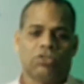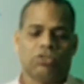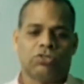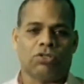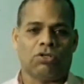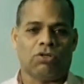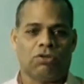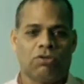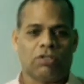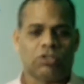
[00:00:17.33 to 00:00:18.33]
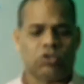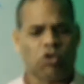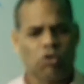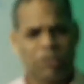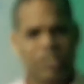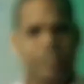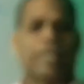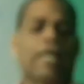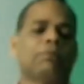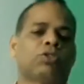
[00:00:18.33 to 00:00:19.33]
So many
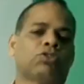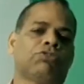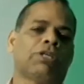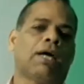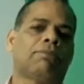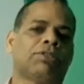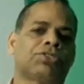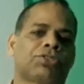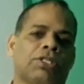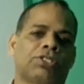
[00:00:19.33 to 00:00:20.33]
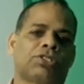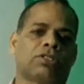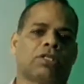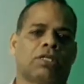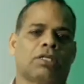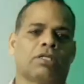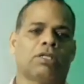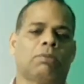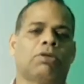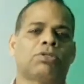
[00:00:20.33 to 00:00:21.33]
times we have discussed
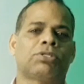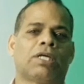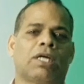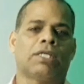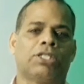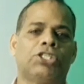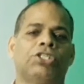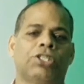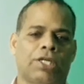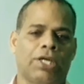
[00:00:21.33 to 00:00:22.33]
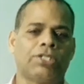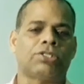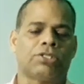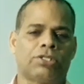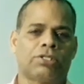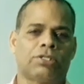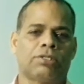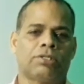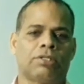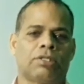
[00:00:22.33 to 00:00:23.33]
about the indicators,
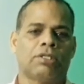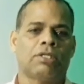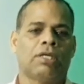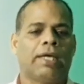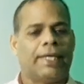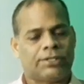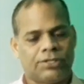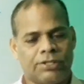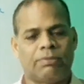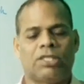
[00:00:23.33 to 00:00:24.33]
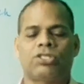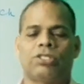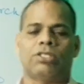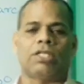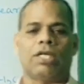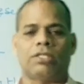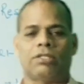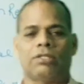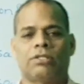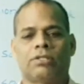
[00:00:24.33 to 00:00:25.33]
acid-base
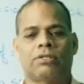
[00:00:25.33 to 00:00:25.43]
indicators.